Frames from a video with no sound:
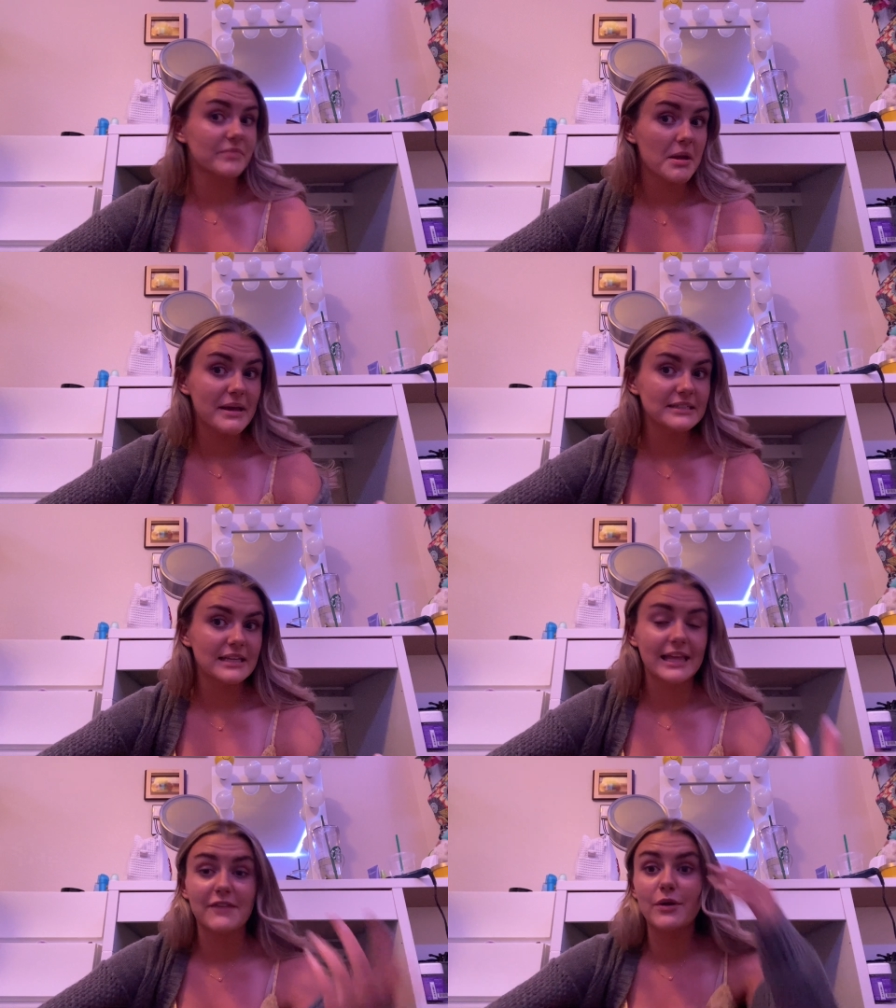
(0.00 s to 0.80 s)

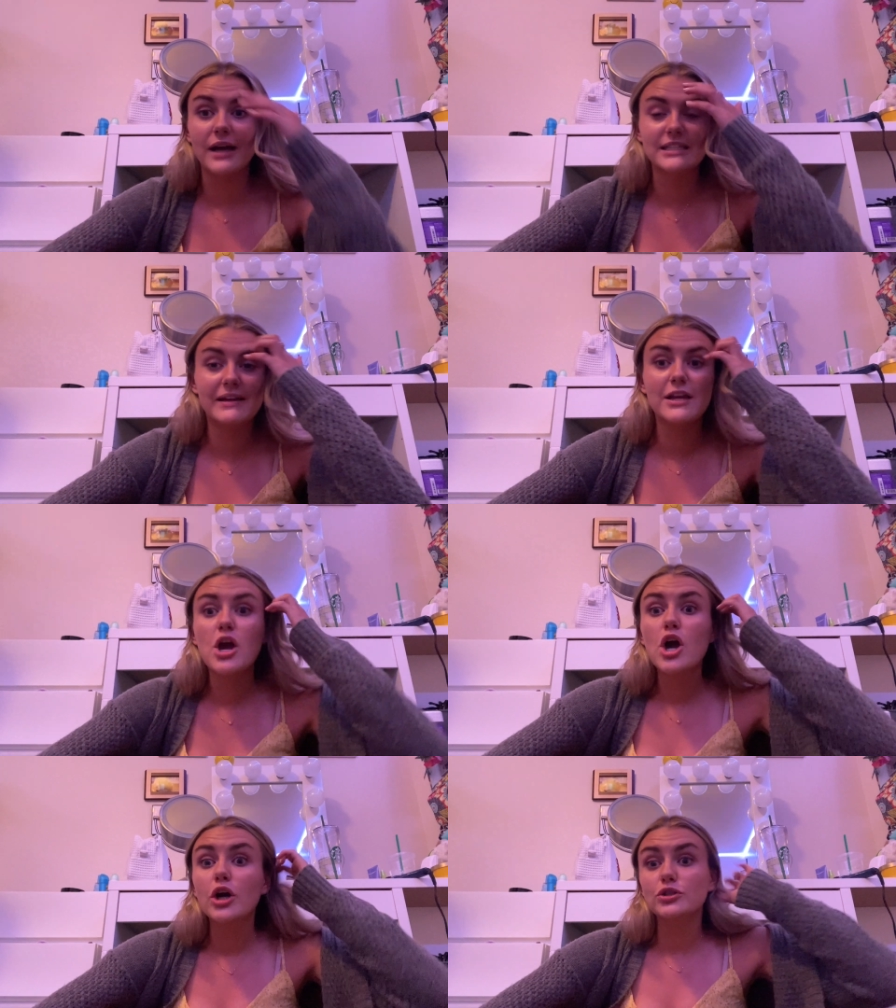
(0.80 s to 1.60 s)
amazing. Like if you guys have had
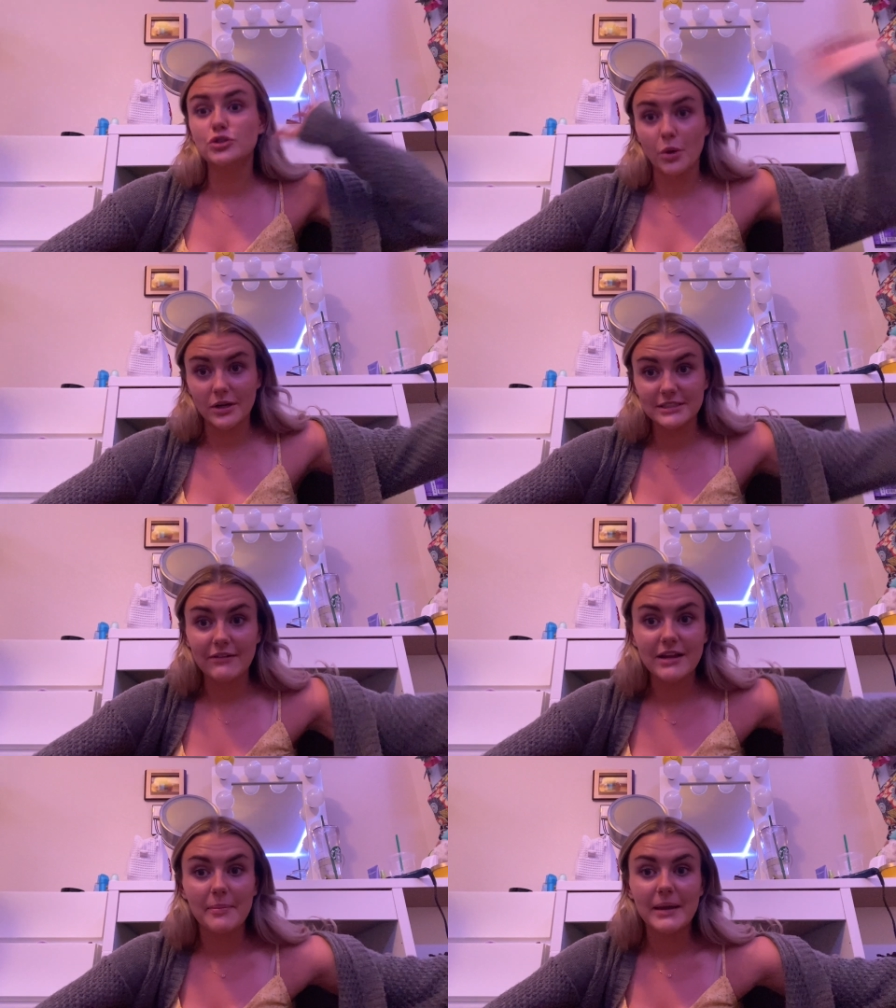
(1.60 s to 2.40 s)

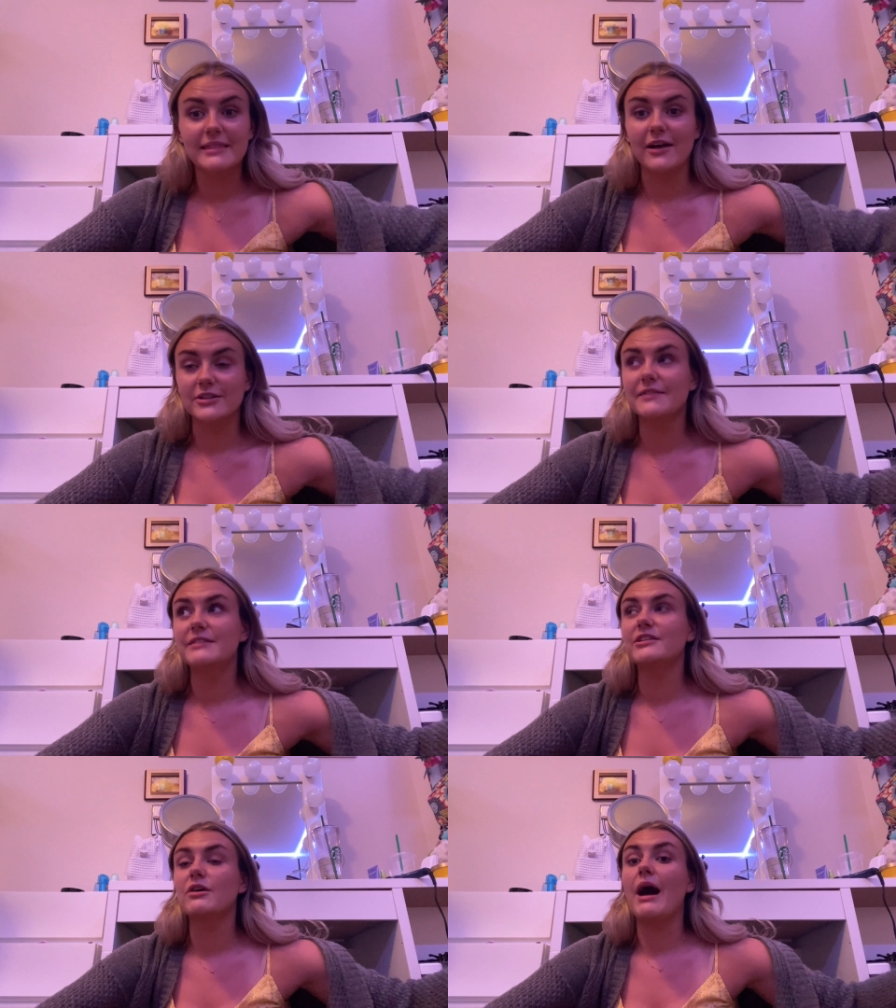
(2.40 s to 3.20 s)
Georgetown cupcake, they also have
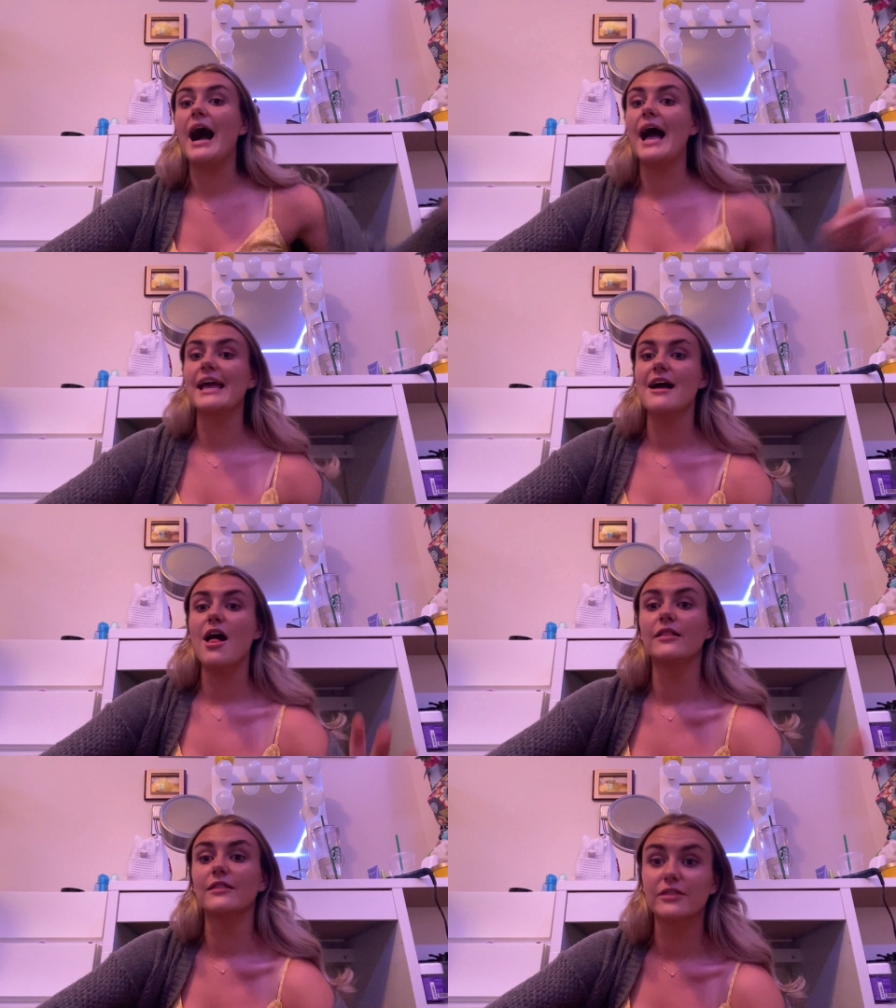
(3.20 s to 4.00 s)
a TV show. I
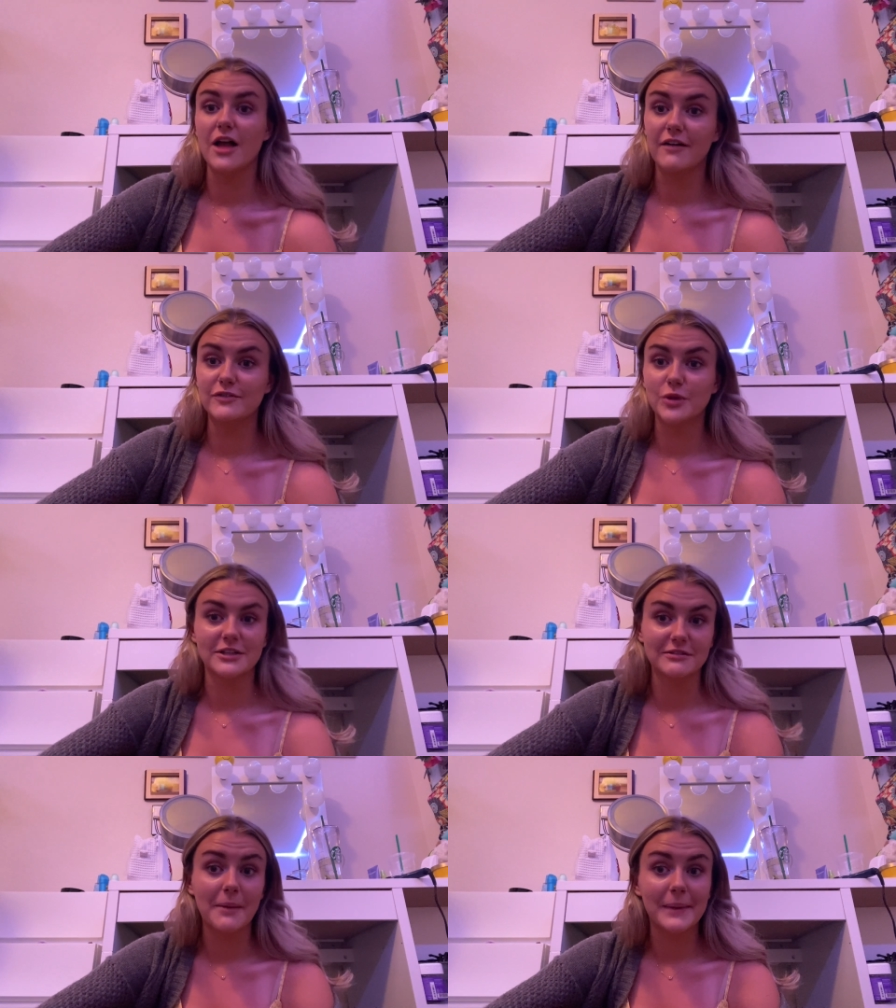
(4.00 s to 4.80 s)
love
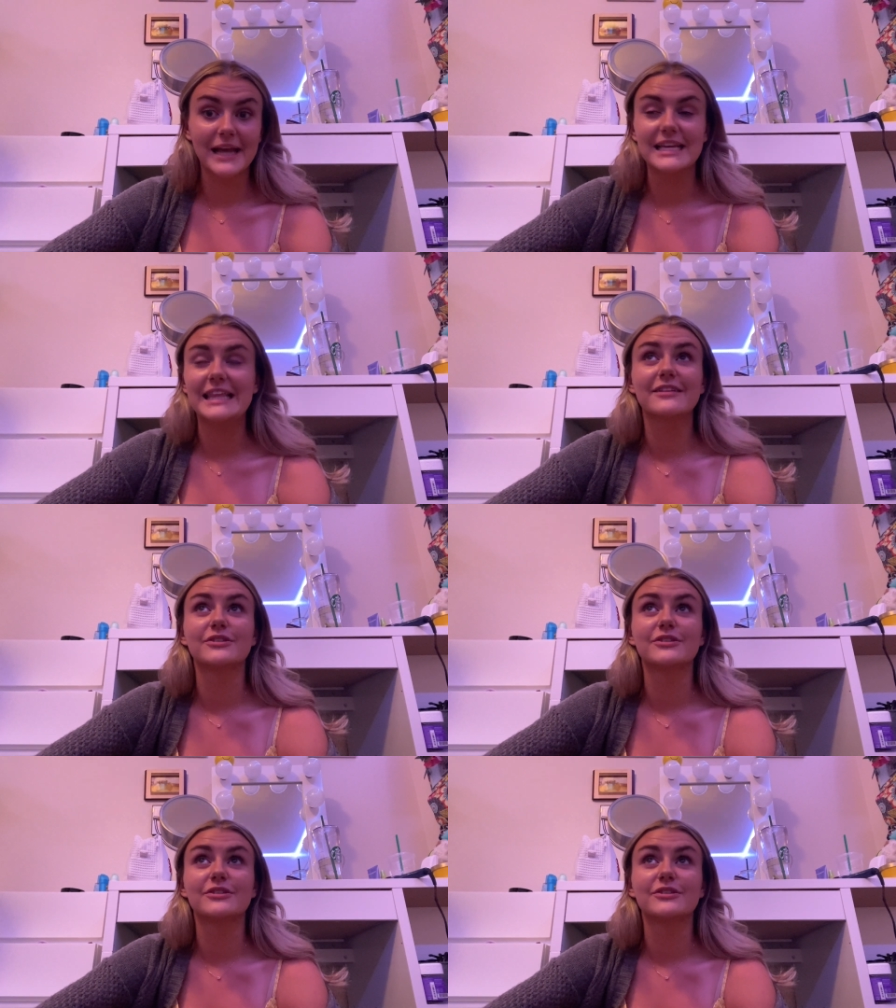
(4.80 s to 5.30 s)
Georgetown cupcakes. I think they're